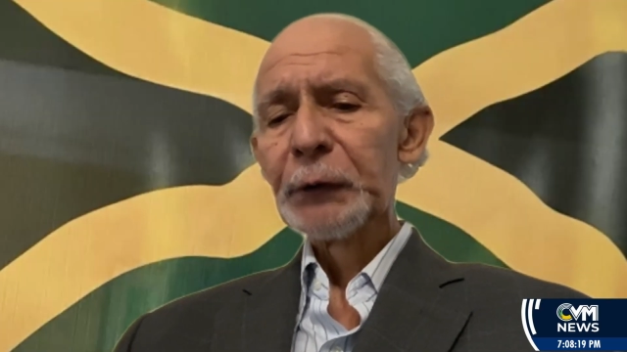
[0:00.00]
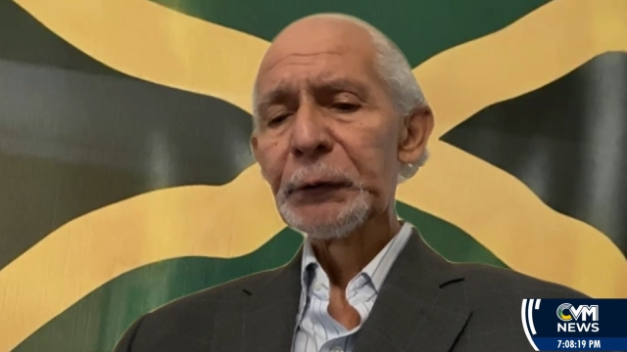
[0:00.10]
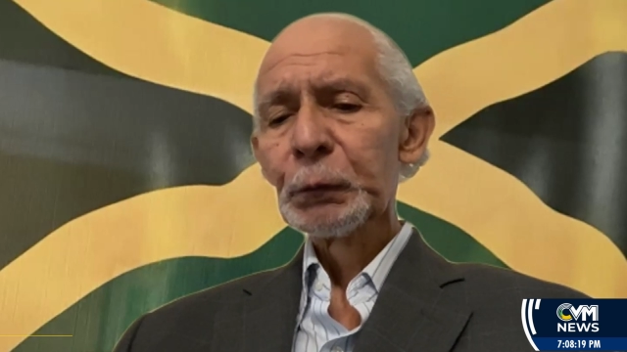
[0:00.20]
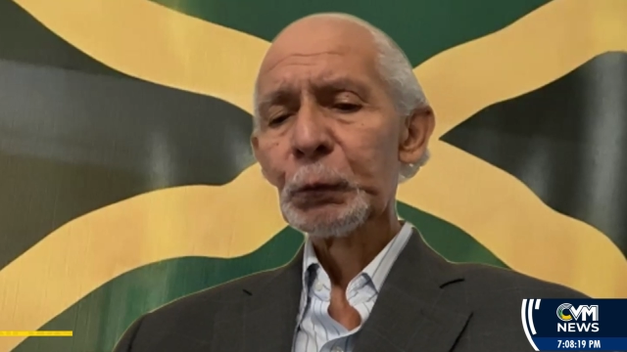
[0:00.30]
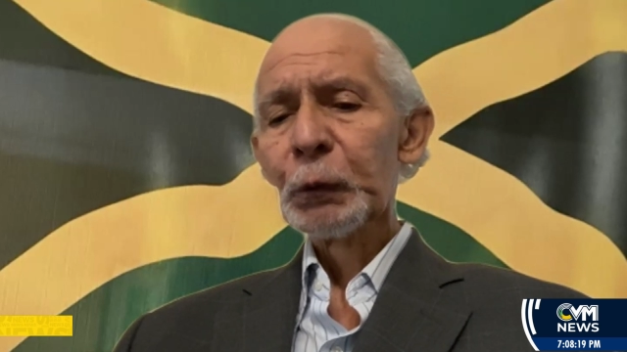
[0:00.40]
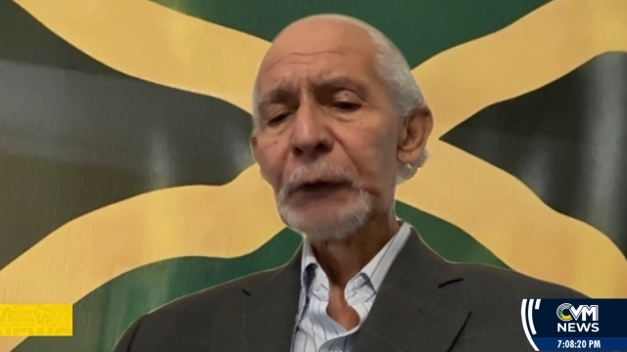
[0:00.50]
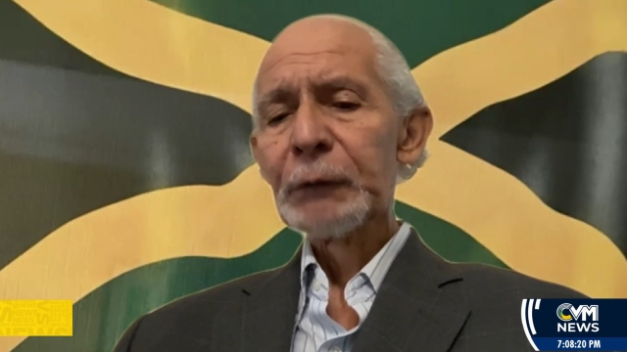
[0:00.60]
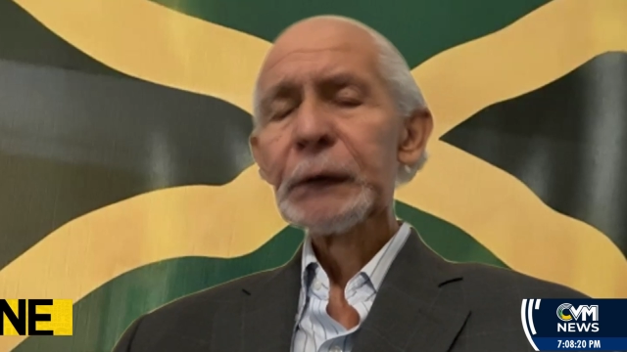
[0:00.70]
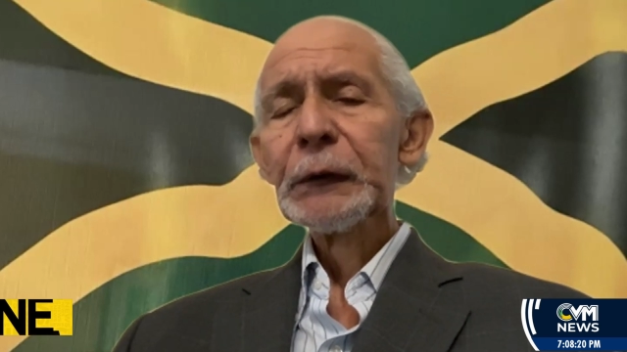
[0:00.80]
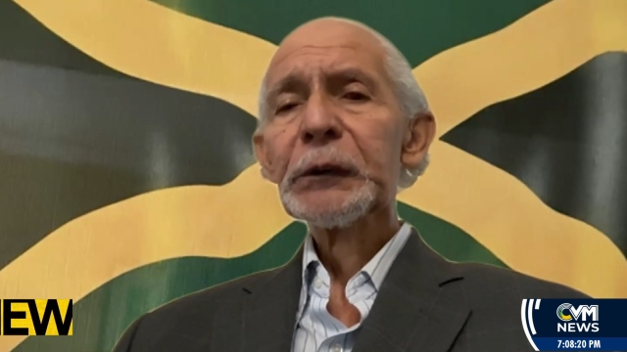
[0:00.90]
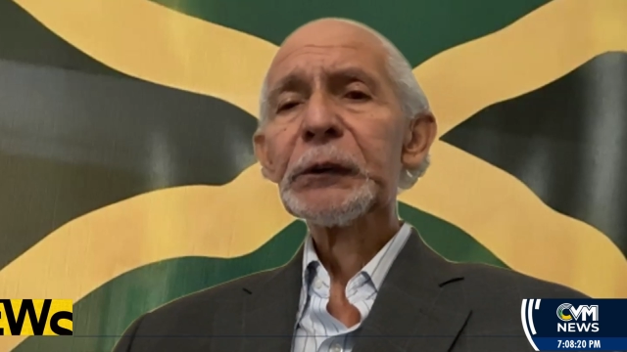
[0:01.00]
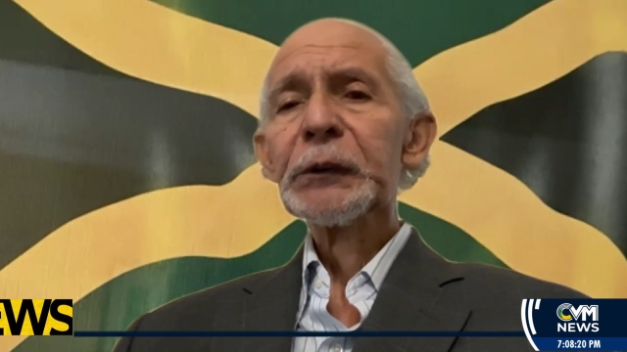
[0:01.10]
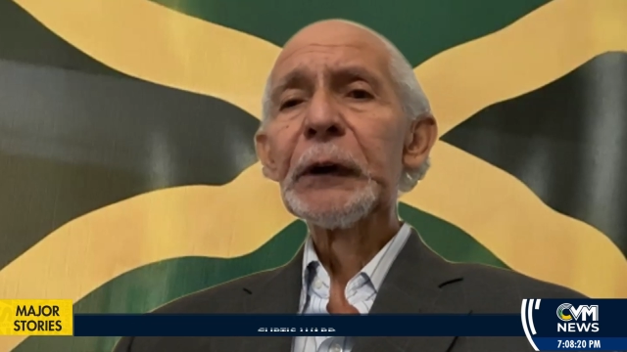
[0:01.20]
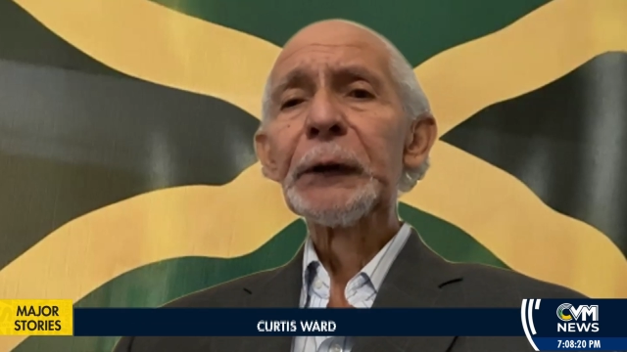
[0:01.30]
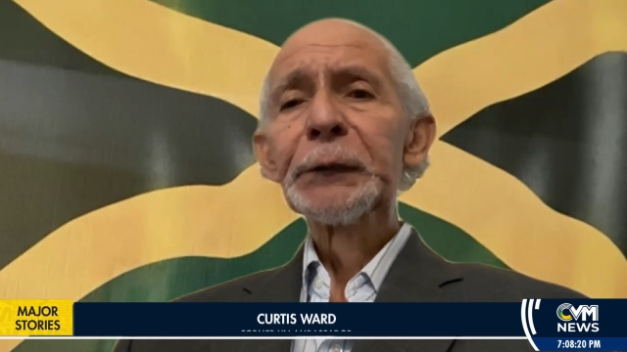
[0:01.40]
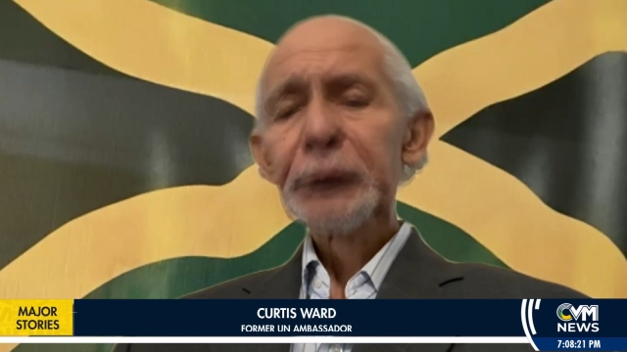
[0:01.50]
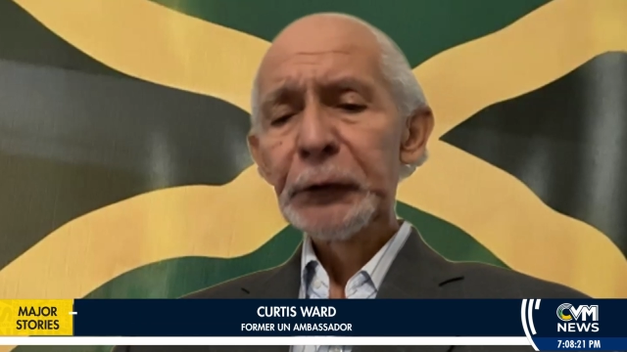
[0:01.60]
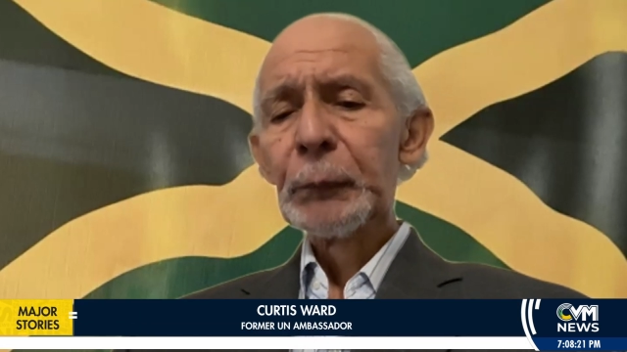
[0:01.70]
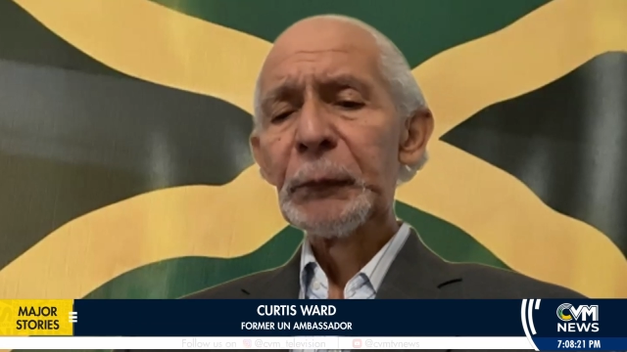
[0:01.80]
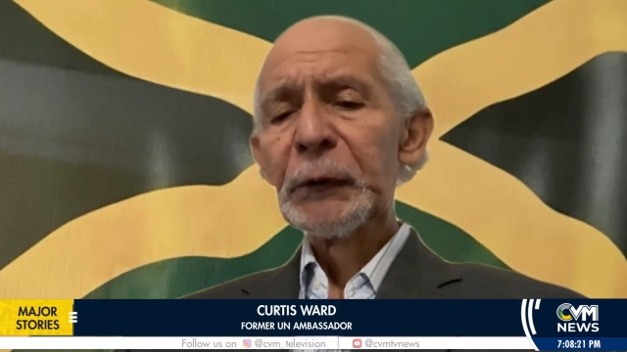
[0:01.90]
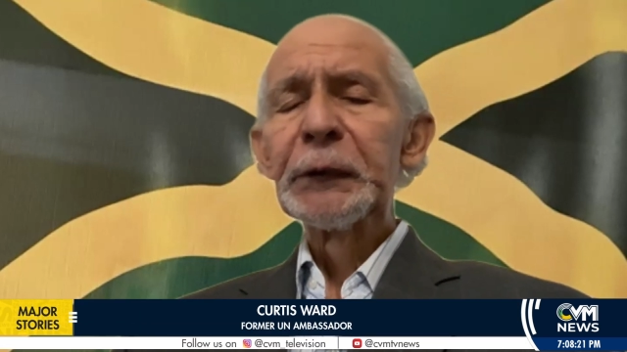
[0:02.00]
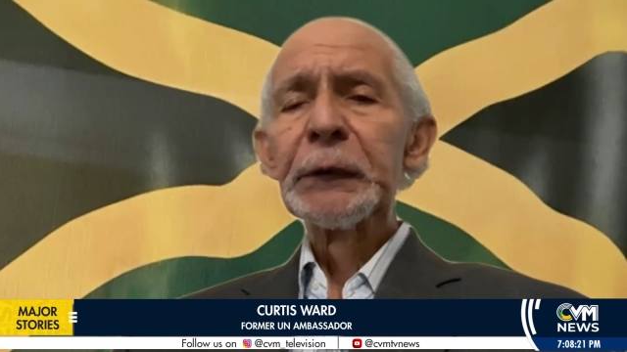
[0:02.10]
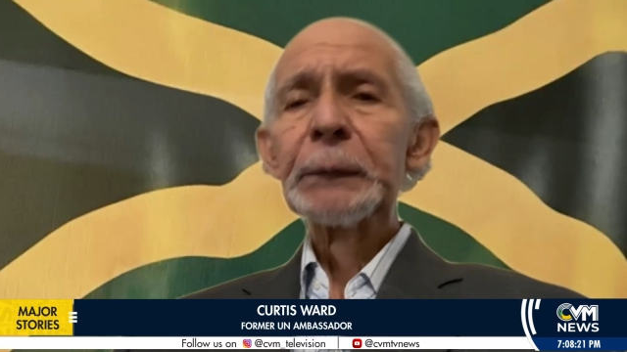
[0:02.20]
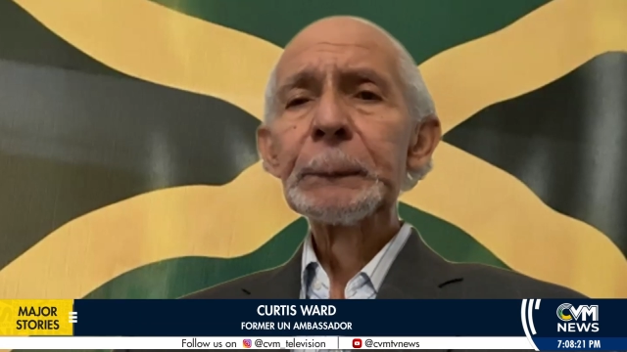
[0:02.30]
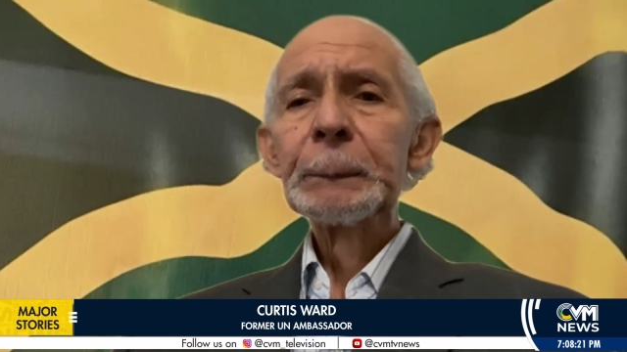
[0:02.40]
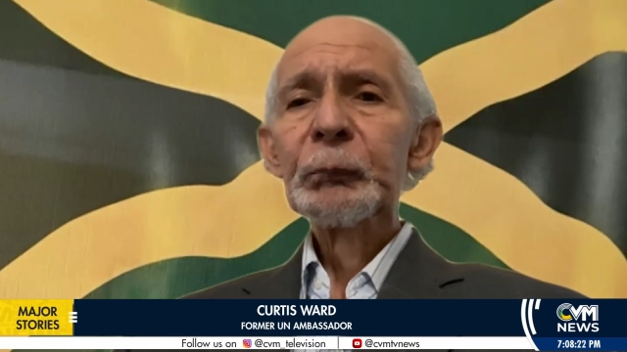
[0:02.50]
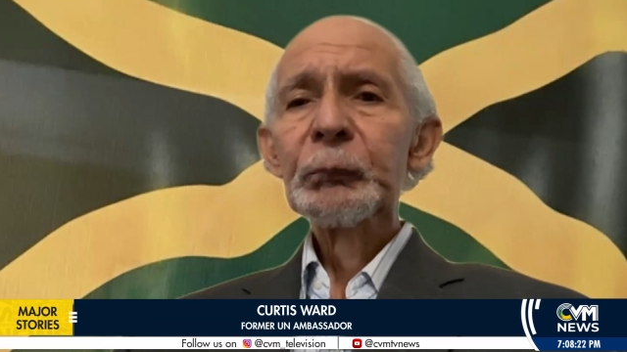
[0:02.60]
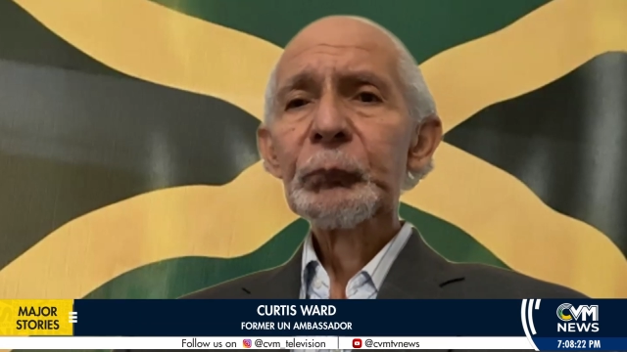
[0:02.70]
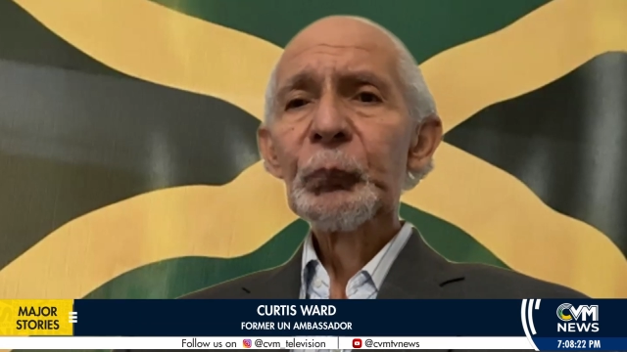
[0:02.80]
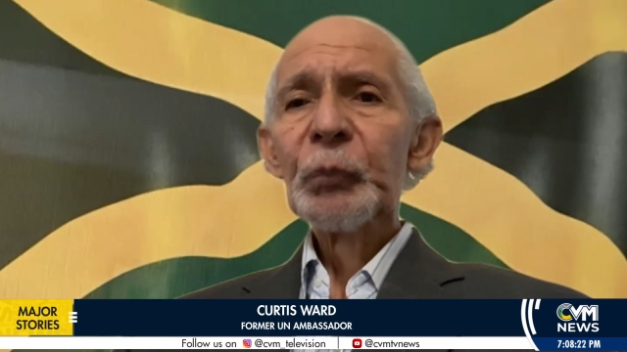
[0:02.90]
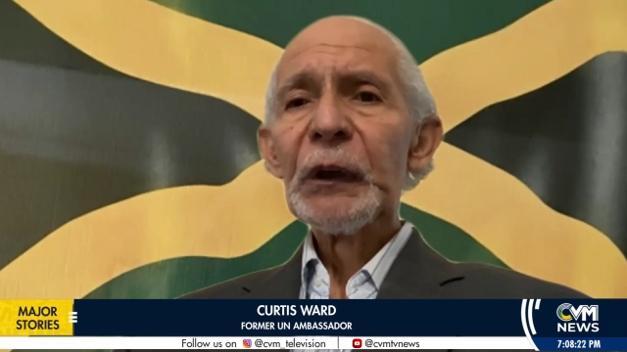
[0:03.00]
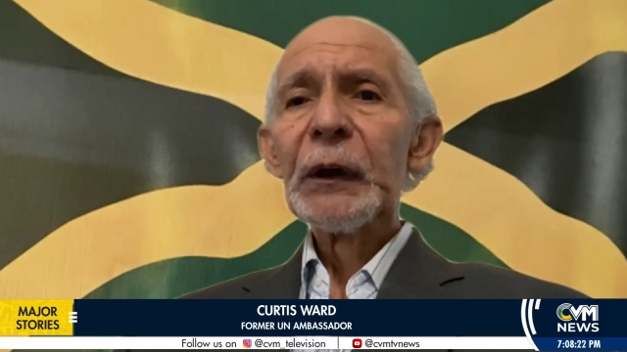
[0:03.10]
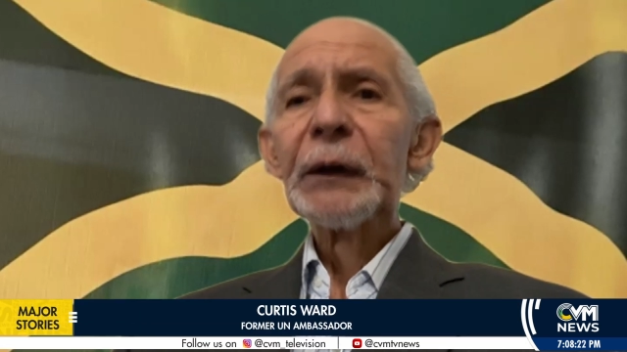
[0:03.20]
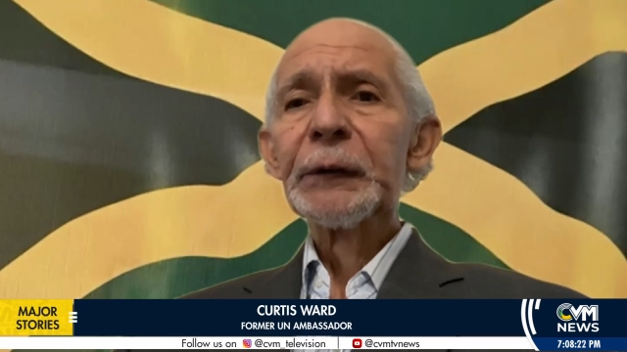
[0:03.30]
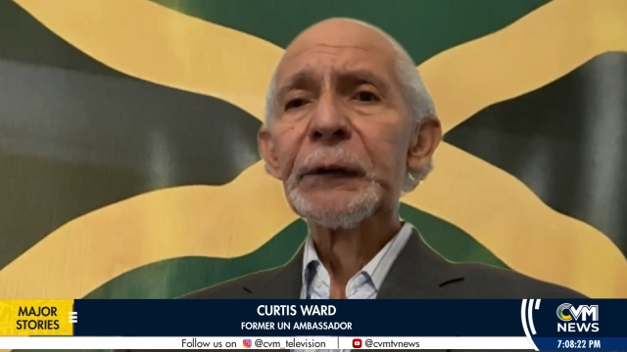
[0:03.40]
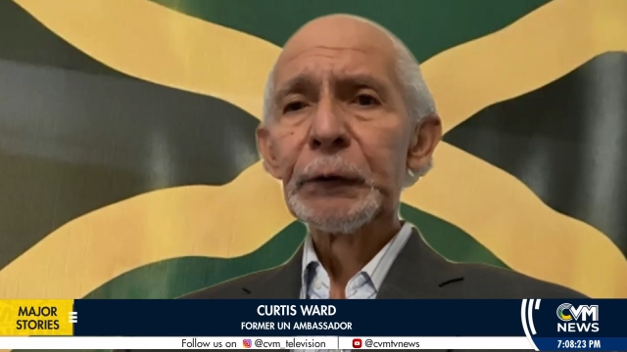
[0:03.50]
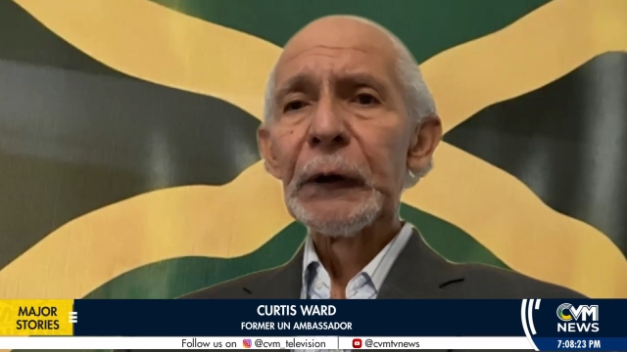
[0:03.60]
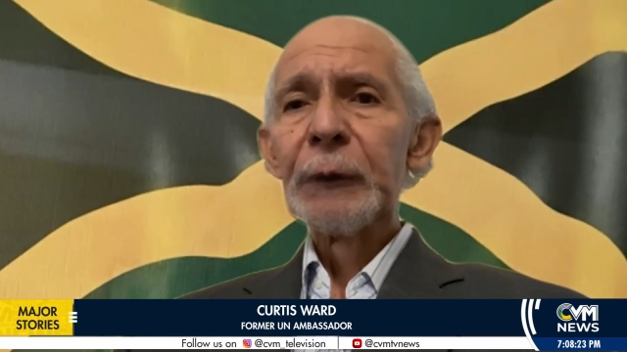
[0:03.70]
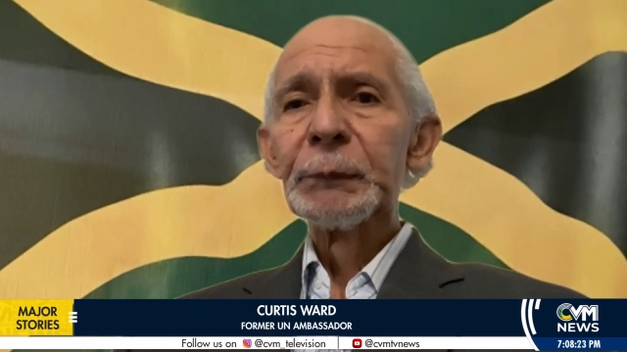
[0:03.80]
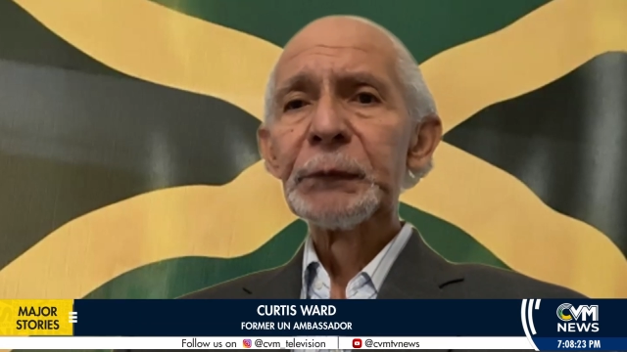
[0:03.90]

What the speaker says: who have not committed any crimes.